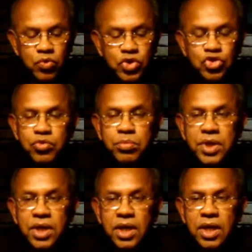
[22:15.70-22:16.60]
we should
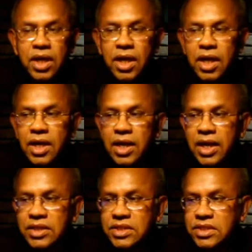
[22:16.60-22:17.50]
be a
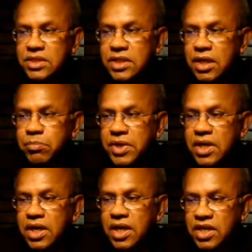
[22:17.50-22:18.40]

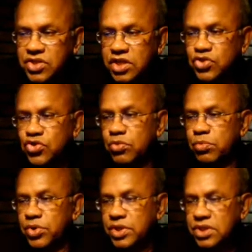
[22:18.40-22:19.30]
bit less
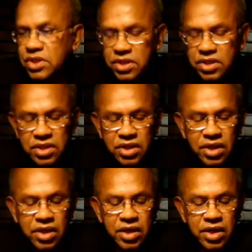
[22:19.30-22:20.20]
exuberant in
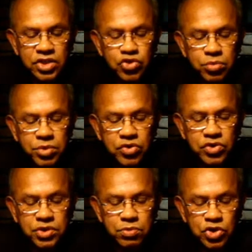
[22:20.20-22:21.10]

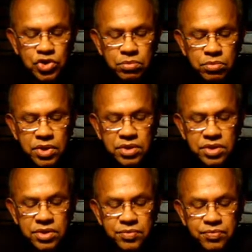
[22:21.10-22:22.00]
assuming
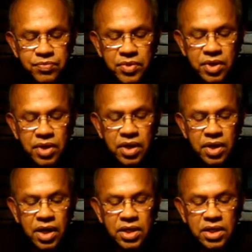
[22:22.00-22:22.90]
responsibilities.
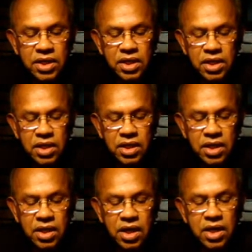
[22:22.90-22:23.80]
I think
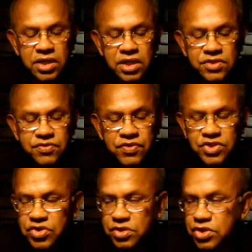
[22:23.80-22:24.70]
architect's
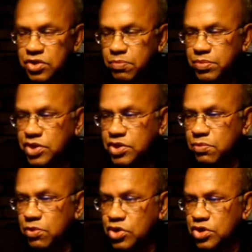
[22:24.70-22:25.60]
first
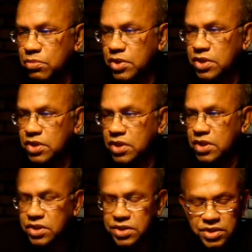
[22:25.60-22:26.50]
responsibility
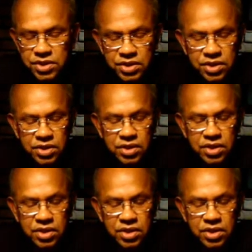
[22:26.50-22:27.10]
is